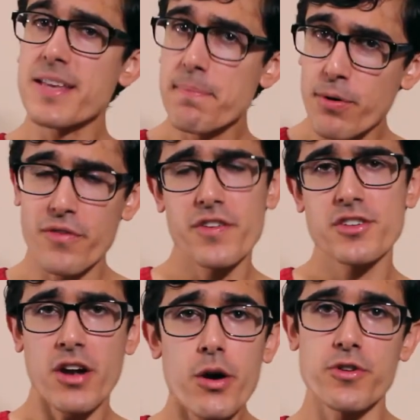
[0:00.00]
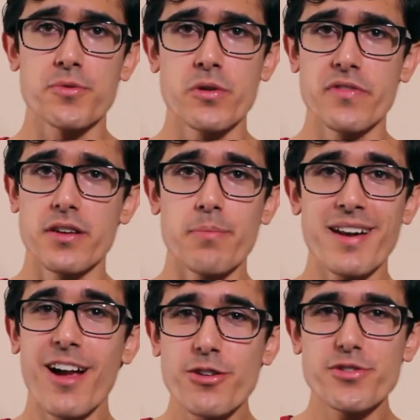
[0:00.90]
It's a perfect Star Wars movie,
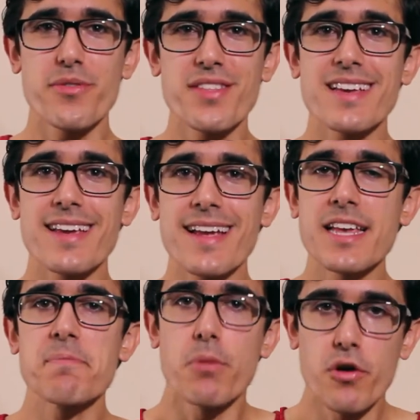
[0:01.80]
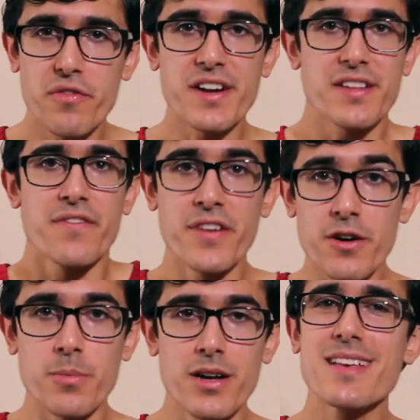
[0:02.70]
but I also think it's a perfect
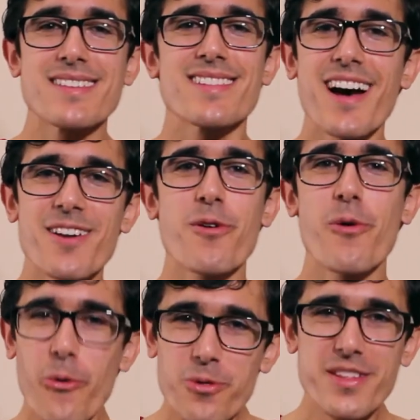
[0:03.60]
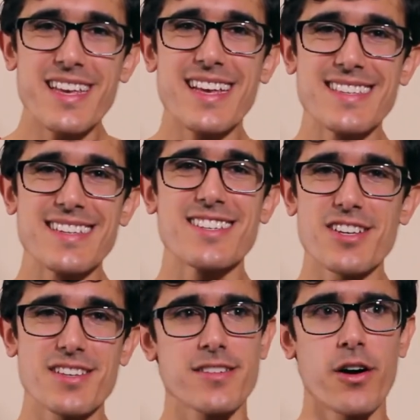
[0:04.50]
film because not only is it
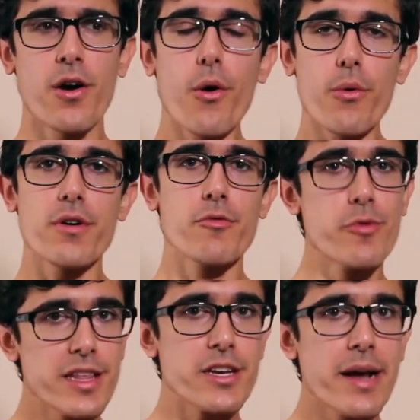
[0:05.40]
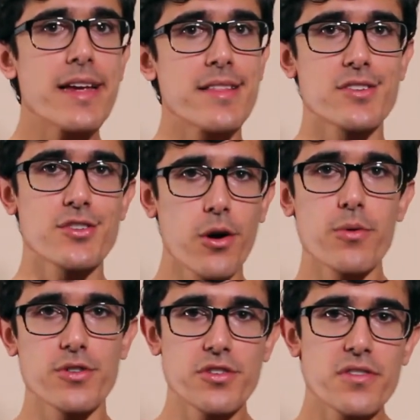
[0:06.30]
just, oh, really great in the Star
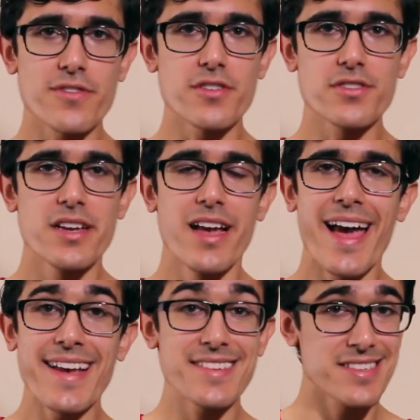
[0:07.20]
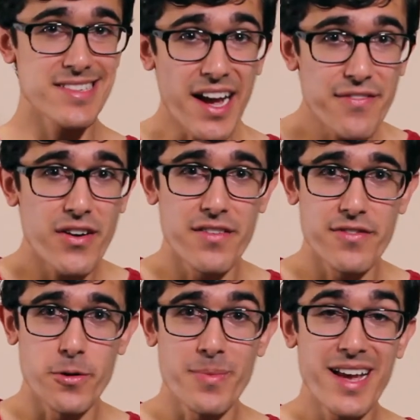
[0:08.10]
Wars universe, as a sci fi
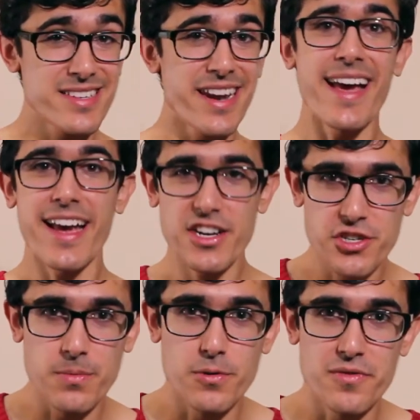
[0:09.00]
film, as an action